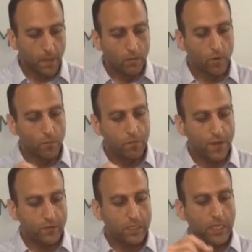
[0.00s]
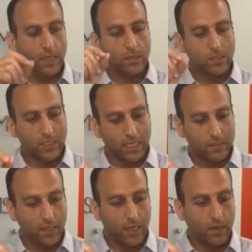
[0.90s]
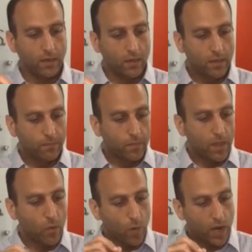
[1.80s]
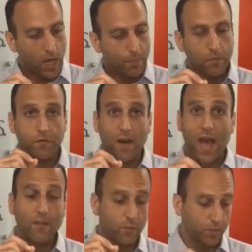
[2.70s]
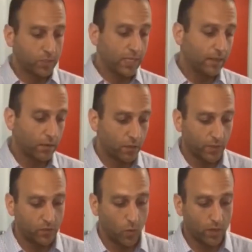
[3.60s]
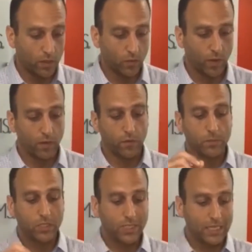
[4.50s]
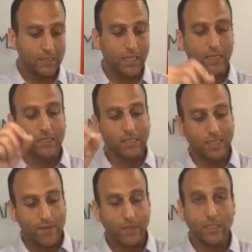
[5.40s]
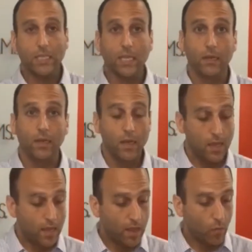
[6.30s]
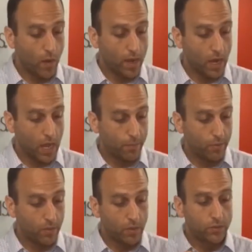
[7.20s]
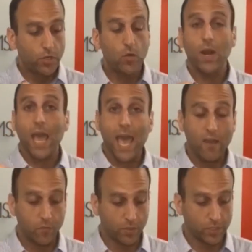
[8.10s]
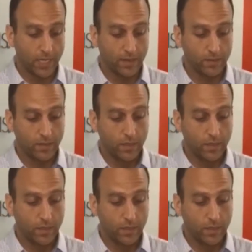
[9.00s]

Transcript: From 15 to 16, it went up 5% to 323. From 16 to 17, it went up 2.5%.